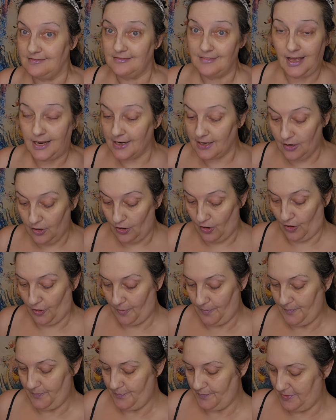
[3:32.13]
Not at all,
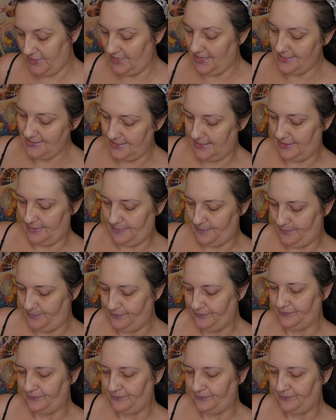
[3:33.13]
but I didn't.